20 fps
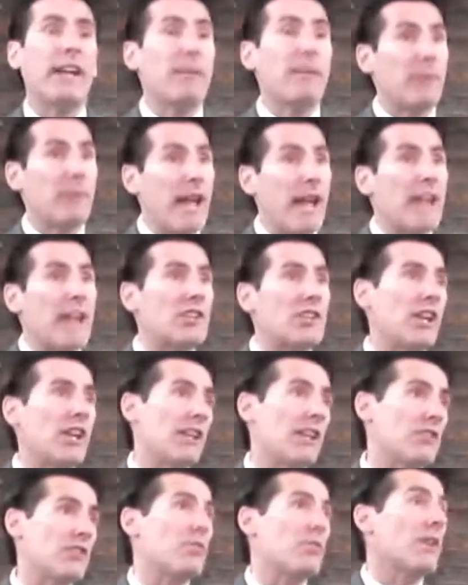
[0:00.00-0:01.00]
and
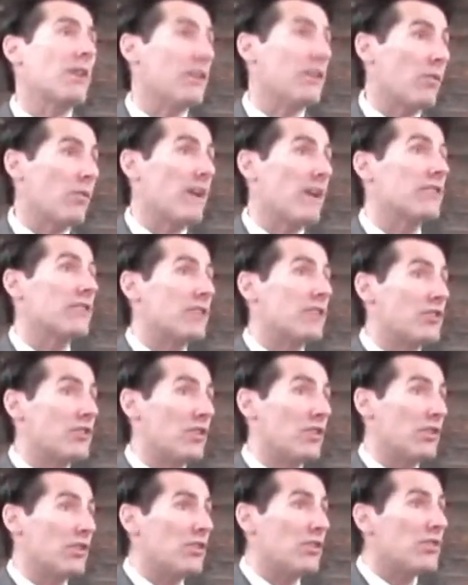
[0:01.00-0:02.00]
blockchain is one of the ways that you
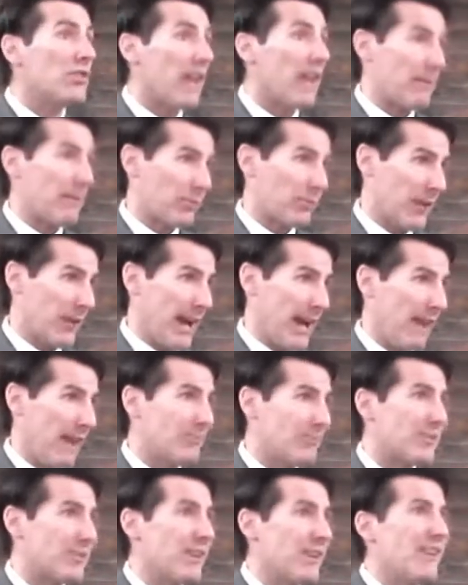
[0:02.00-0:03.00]
can do that,
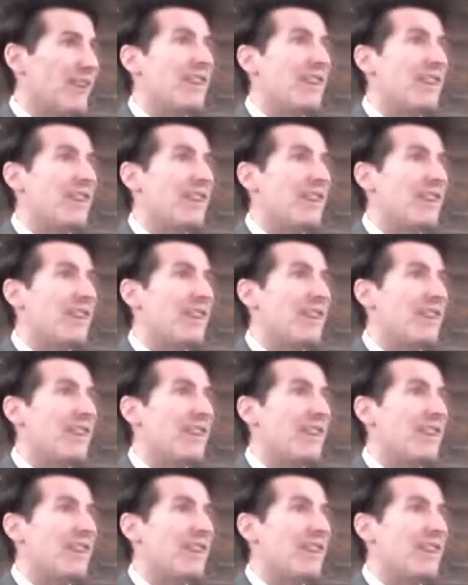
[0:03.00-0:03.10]
perhaps.